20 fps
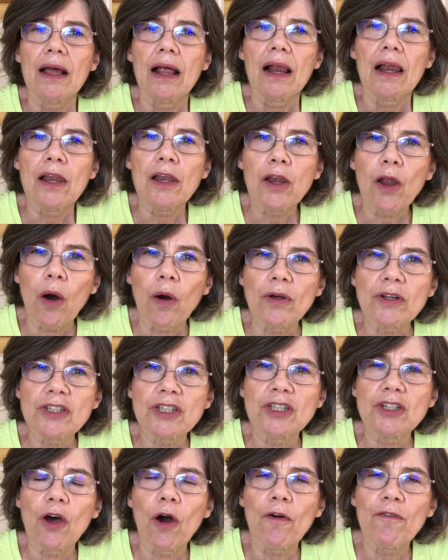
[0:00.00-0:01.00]

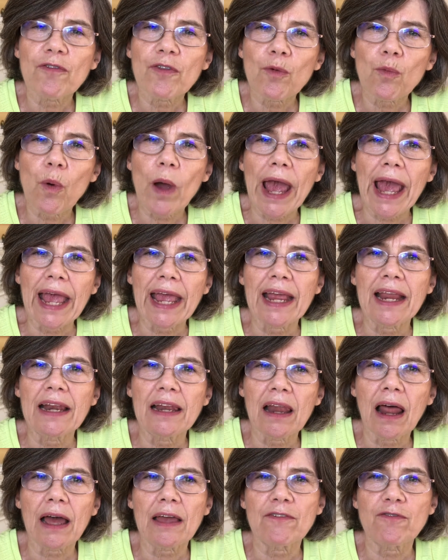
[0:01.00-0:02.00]
Loss of the way
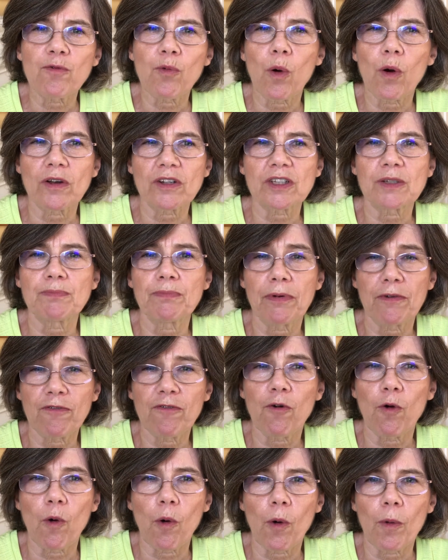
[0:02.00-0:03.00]
life was
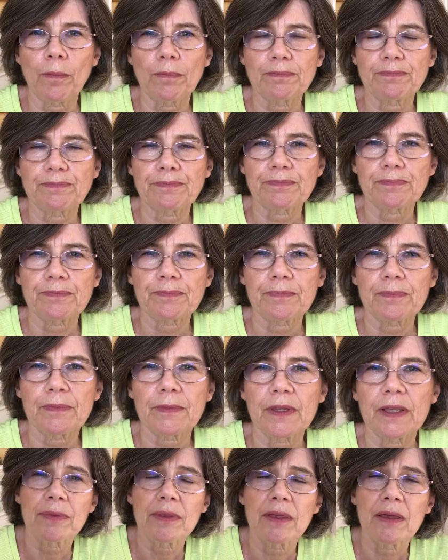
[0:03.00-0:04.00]
before.
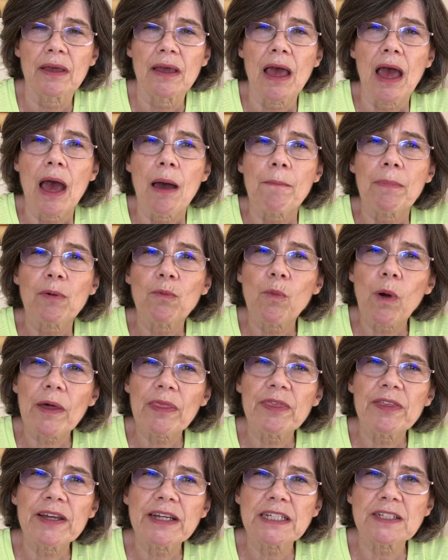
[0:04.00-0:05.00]
But
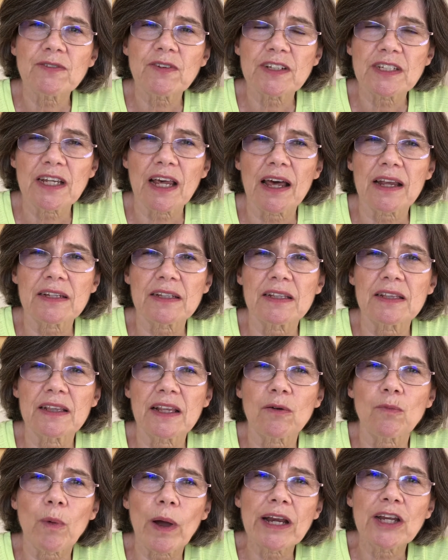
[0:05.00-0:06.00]
one thing's for certain,
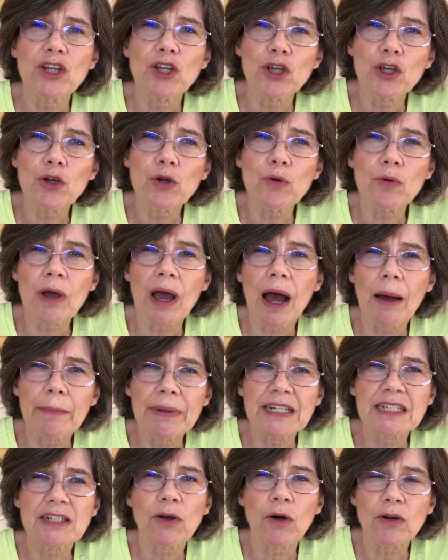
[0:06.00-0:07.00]
that when you come
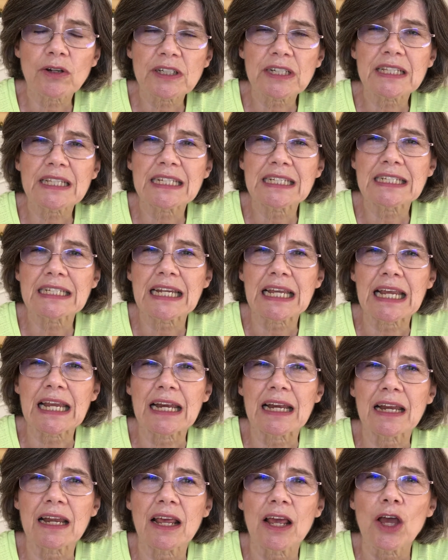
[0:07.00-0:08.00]
onto the
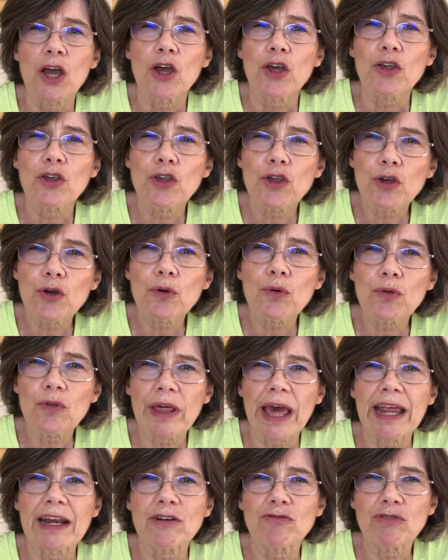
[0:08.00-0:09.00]
scene, you then